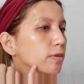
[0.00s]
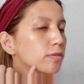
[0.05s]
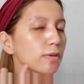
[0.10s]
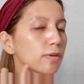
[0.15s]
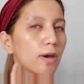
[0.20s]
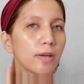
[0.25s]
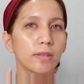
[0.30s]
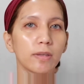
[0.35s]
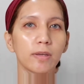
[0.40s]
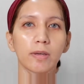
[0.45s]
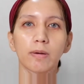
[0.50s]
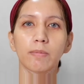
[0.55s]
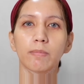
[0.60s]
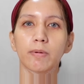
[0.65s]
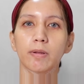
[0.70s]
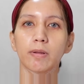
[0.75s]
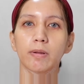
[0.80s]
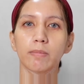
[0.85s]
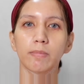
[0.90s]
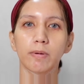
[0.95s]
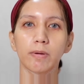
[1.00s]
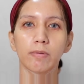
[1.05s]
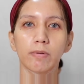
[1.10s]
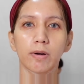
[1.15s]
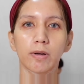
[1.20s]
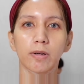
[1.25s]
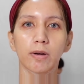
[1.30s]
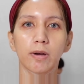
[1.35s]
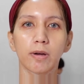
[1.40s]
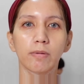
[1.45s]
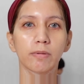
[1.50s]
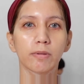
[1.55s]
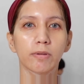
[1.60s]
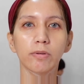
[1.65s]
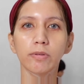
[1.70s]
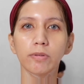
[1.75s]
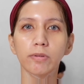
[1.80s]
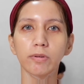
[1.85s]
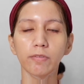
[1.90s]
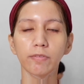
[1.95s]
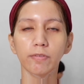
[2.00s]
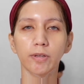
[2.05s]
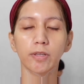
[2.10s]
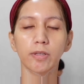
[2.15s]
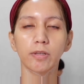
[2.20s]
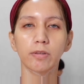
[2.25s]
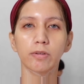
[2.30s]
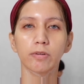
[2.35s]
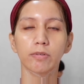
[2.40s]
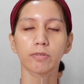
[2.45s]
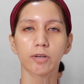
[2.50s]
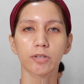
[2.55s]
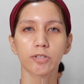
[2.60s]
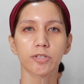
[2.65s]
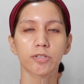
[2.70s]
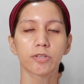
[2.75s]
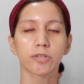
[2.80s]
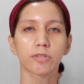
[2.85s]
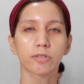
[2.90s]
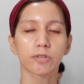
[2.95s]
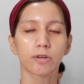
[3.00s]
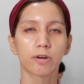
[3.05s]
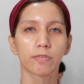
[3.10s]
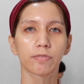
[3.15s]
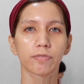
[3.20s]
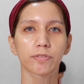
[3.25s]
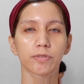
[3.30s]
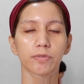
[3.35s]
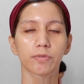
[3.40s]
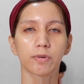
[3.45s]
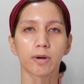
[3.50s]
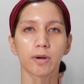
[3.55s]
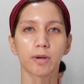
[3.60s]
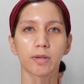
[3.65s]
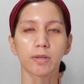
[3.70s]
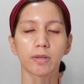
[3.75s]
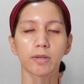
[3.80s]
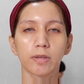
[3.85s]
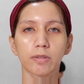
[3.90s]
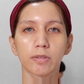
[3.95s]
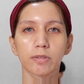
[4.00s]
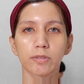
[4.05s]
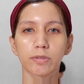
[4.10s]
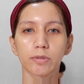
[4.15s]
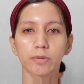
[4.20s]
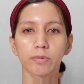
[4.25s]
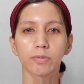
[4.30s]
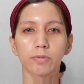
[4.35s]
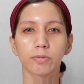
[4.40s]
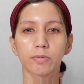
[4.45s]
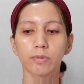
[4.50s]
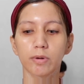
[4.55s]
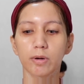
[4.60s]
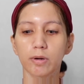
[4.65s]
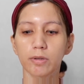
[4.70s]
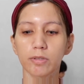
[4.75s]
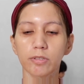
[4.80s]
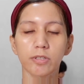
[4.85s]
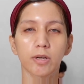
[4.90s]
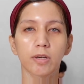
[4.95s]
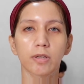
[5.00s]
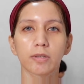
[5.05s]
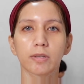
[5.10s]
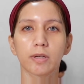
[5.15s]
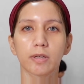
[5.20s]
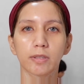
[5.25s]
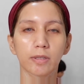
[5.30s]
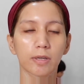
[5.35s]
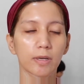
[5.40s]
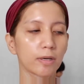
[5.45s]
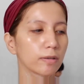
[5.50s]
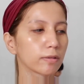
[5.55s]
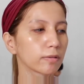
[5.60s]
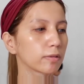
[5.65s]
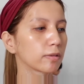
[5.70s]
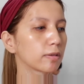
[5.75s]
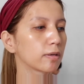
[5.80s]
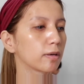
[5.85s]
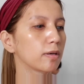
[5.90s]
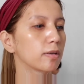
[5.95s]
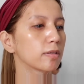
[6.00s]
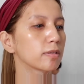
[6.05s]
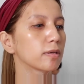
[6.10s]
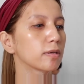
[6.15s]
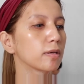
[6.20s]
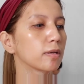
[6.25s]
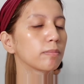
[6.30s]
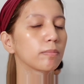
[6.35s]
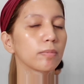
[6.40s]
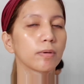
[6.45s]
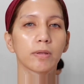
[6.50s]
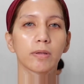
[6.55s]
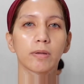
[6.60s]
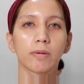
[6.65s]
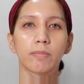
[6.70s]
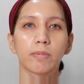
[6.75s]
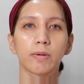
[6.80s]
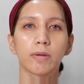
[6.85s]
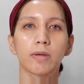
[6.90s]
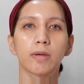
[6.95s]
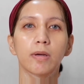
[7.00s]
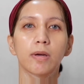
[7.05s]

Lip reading: So I think I'm gonna be I don't know if I need to wash this off, so I need to check that out, guys. And I'm gonna